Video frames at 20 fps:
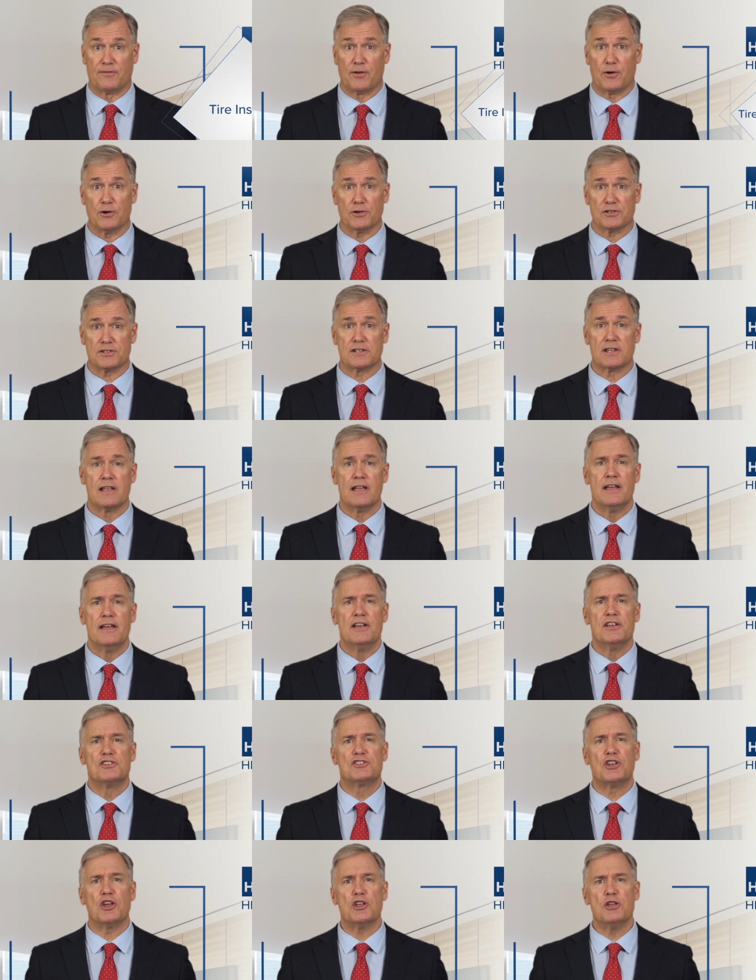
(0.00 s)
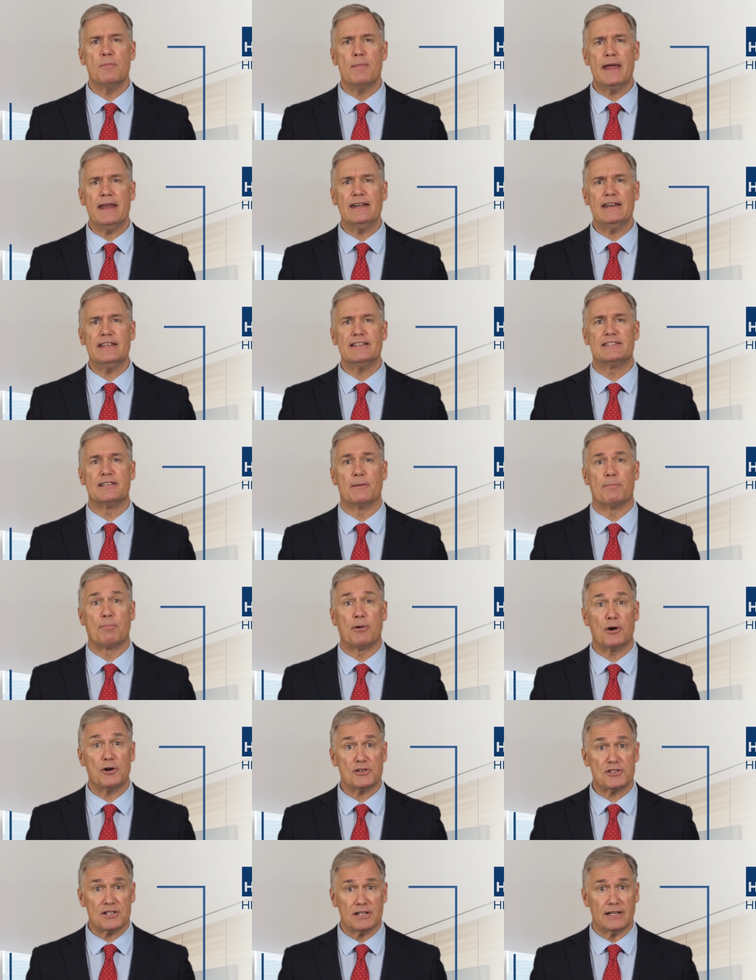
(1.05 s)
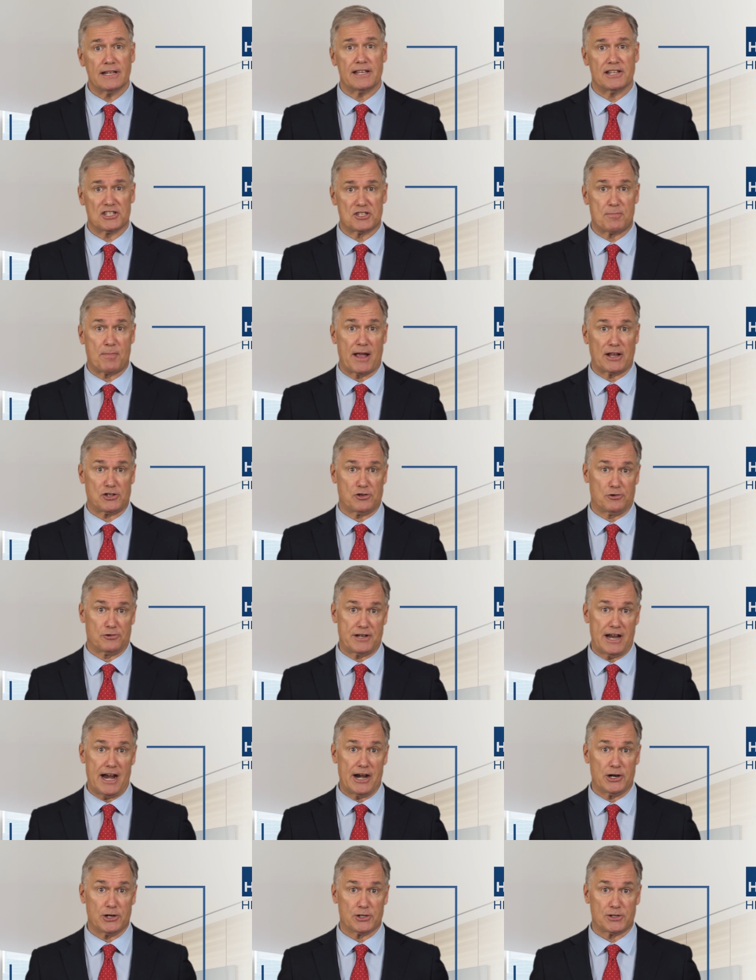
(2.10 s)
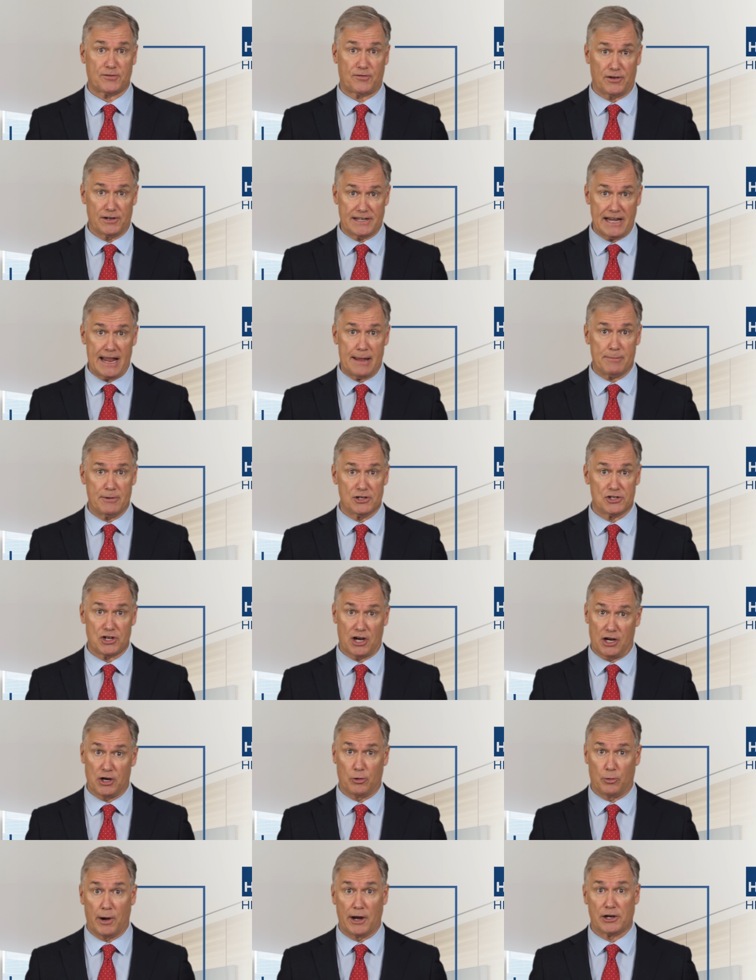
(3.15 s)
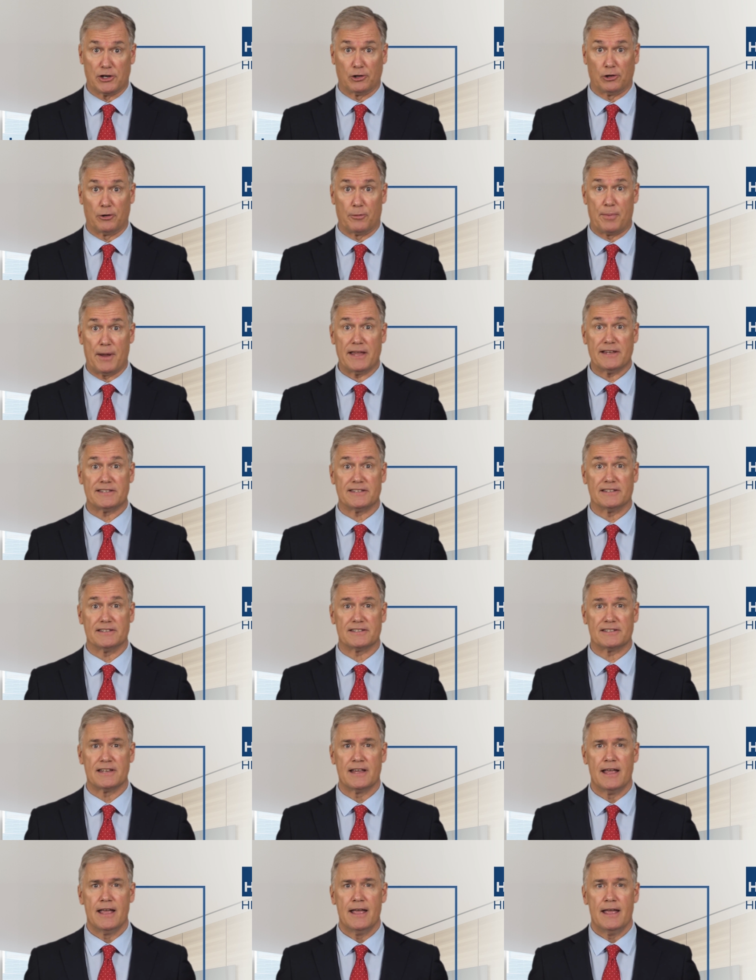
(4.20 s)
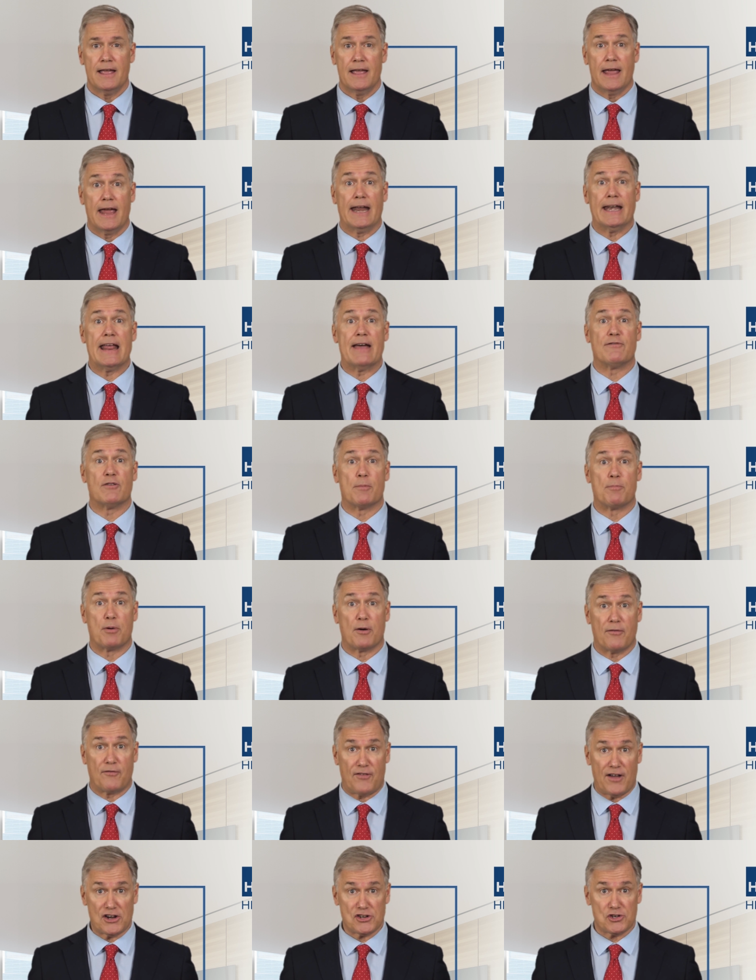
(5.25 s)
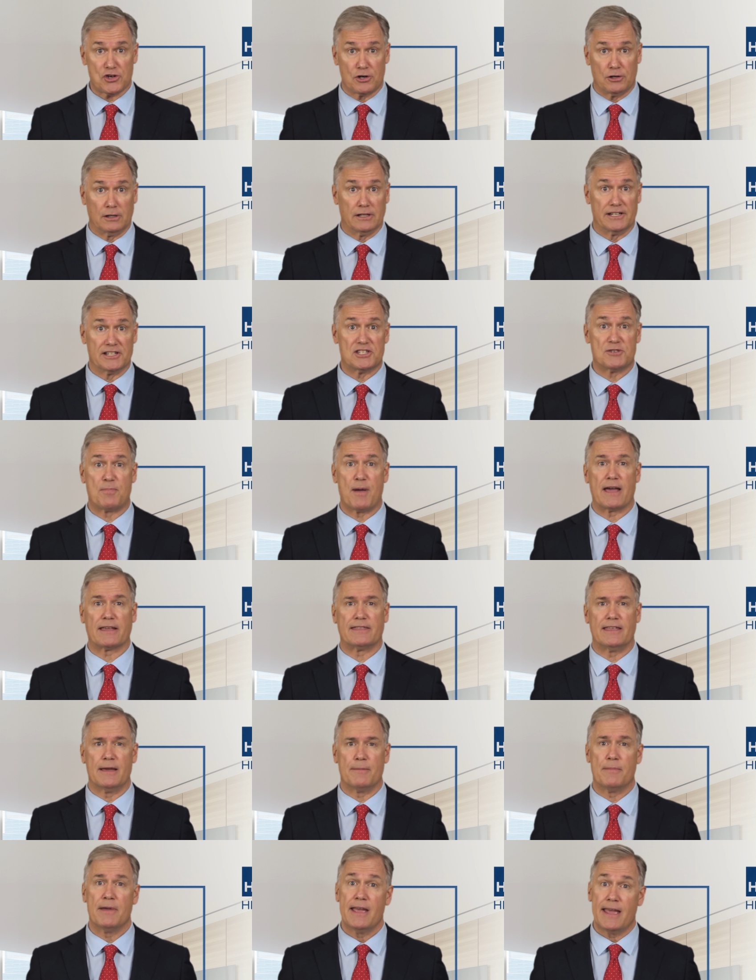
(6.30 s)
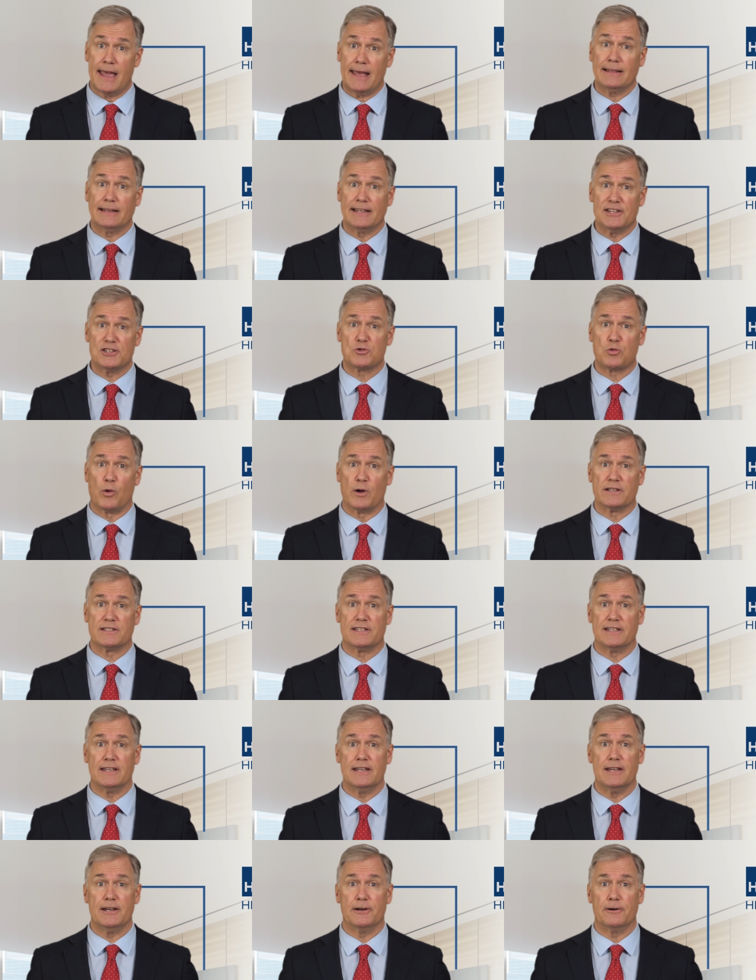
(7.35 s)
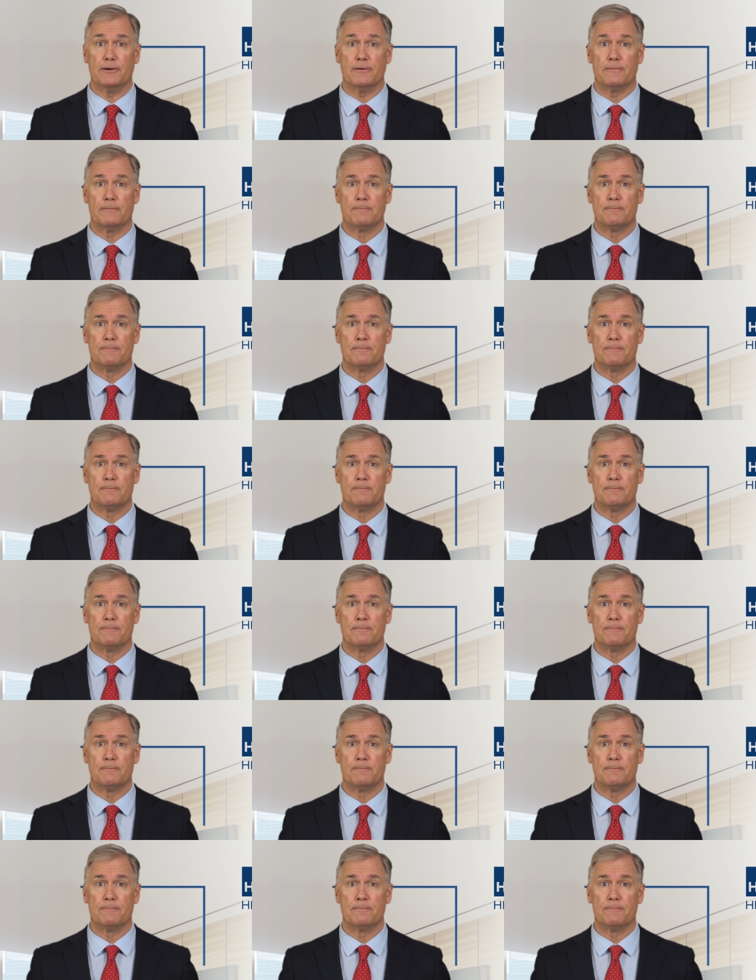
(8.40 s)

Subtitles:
first, so you may need to personally inspect your tires for damage on a regular basis and have a professional inspect them at least once a year.